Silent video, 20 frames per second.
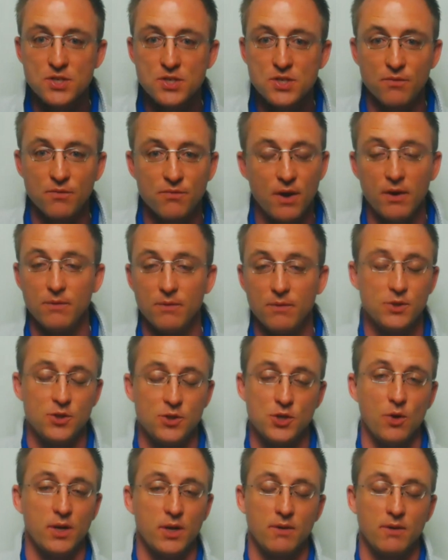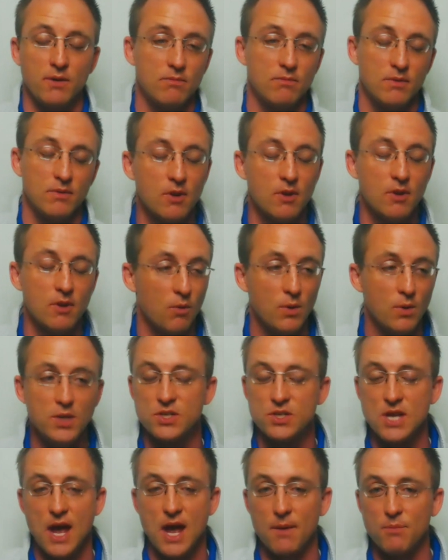is a very, Joey, we
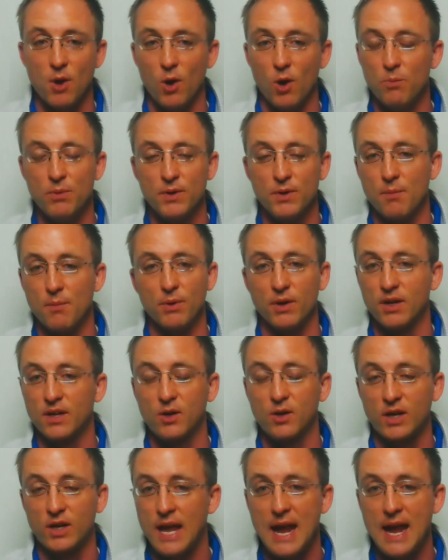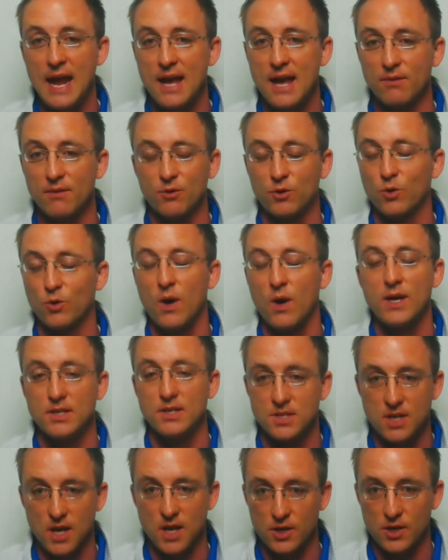just have opened up a can of great
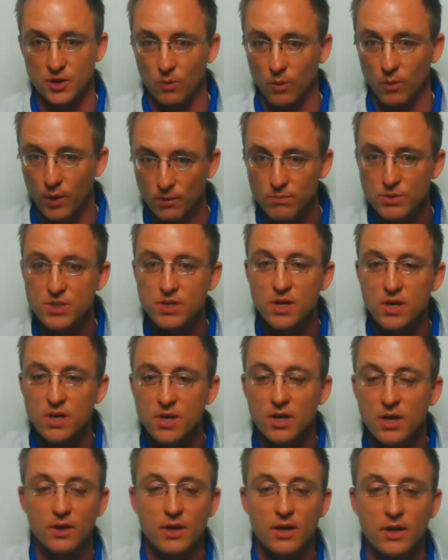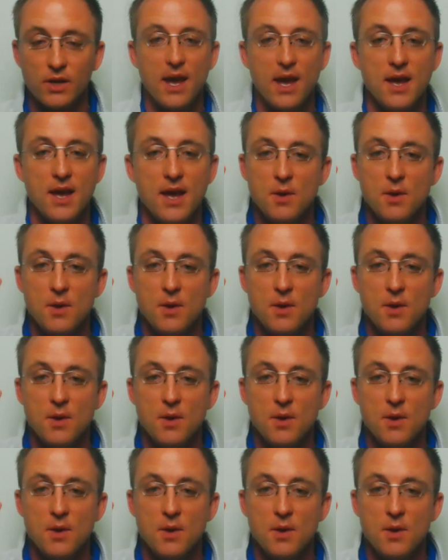discussion worms. Okay.